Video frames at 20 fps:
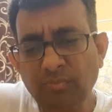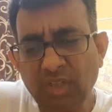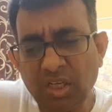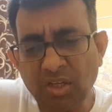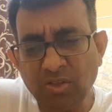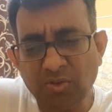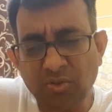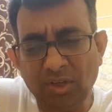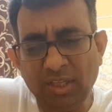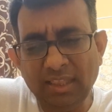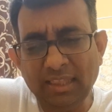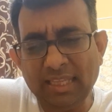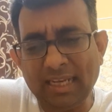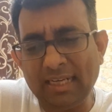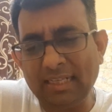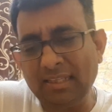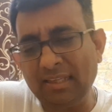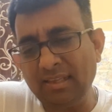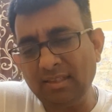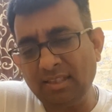So in
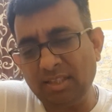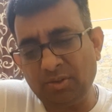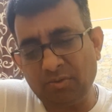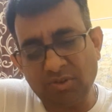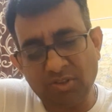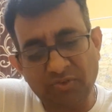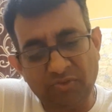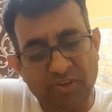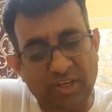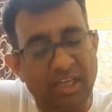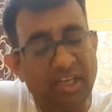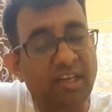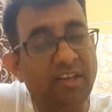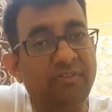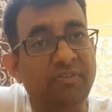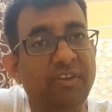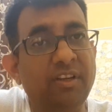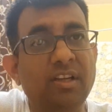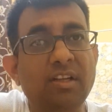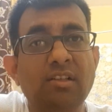that case it was very
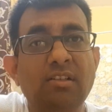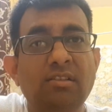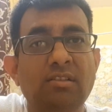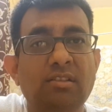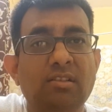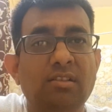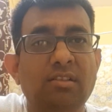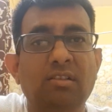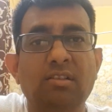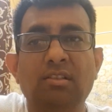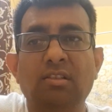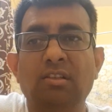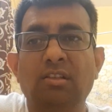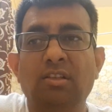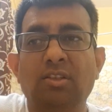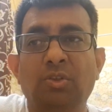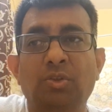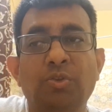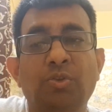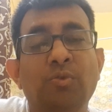difficult to
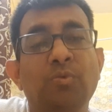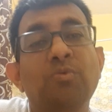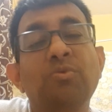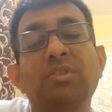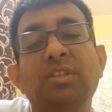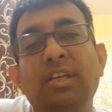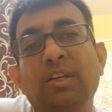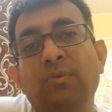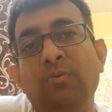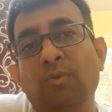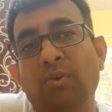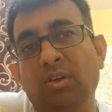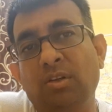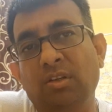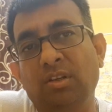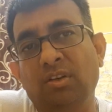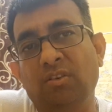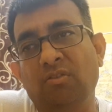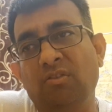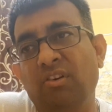use that
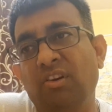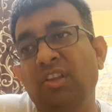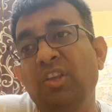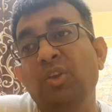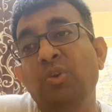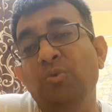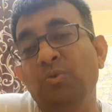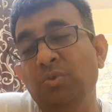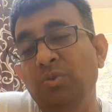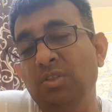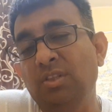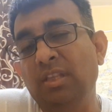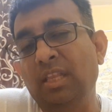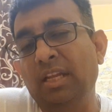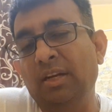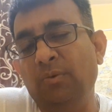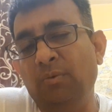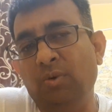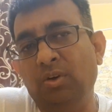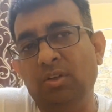water or reuse
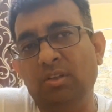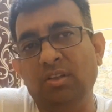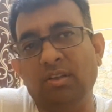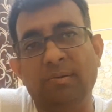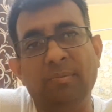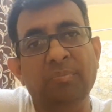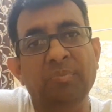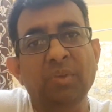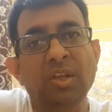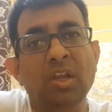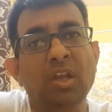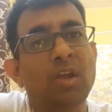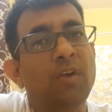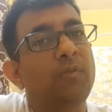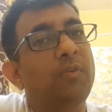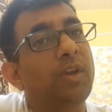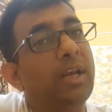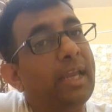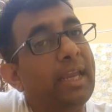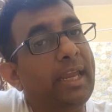that water
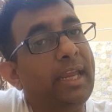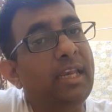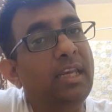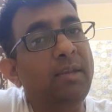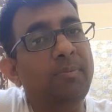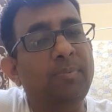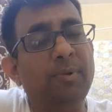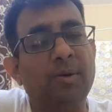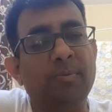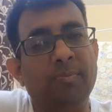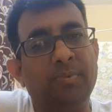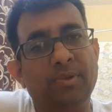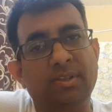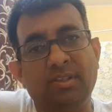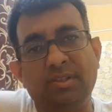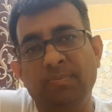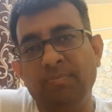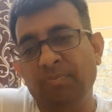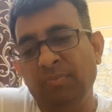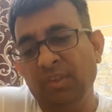for any
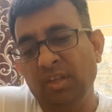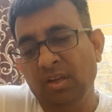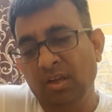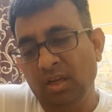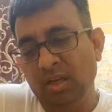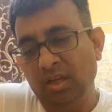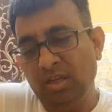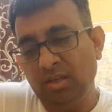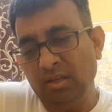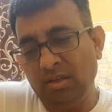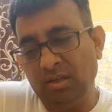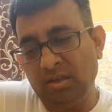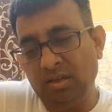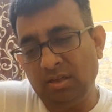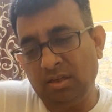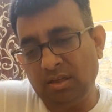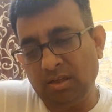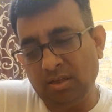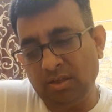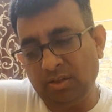purpose.
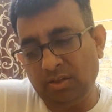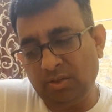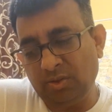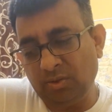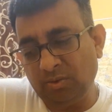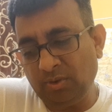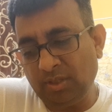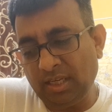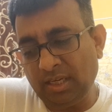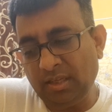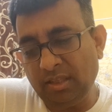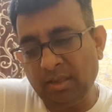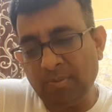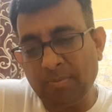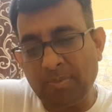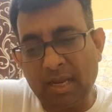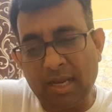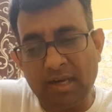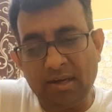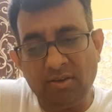So then the
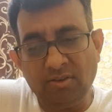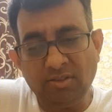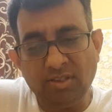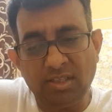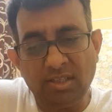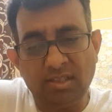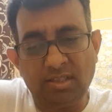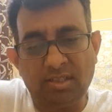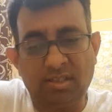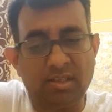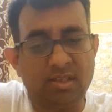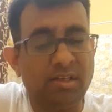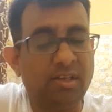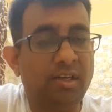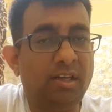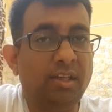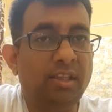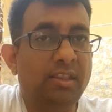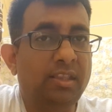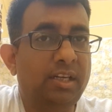biologist,
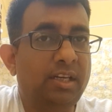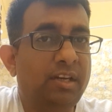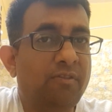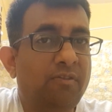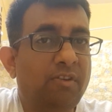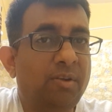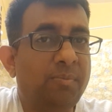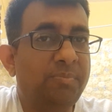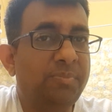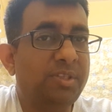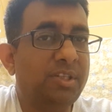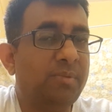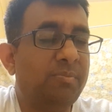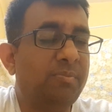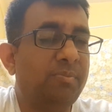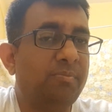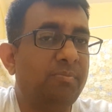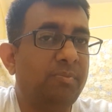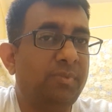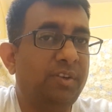they developed
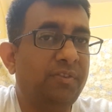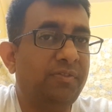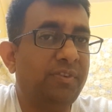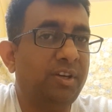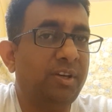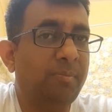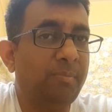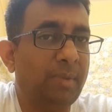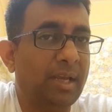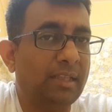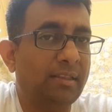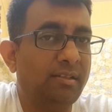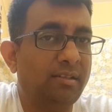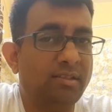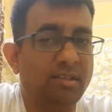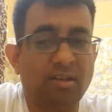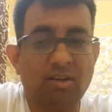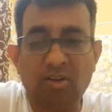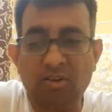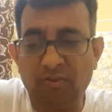some different
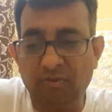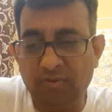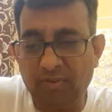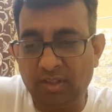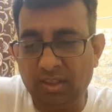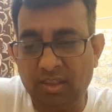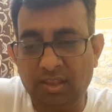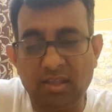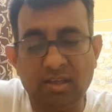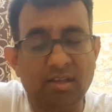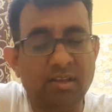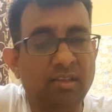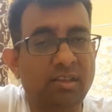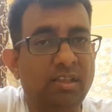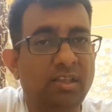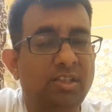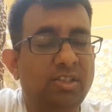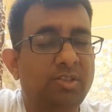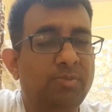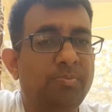methods along with
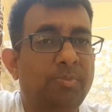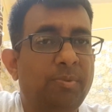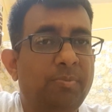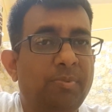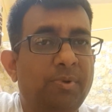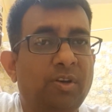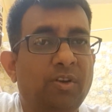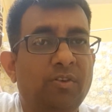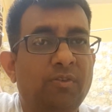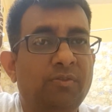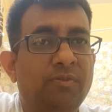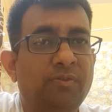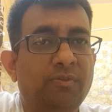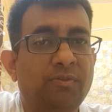these people of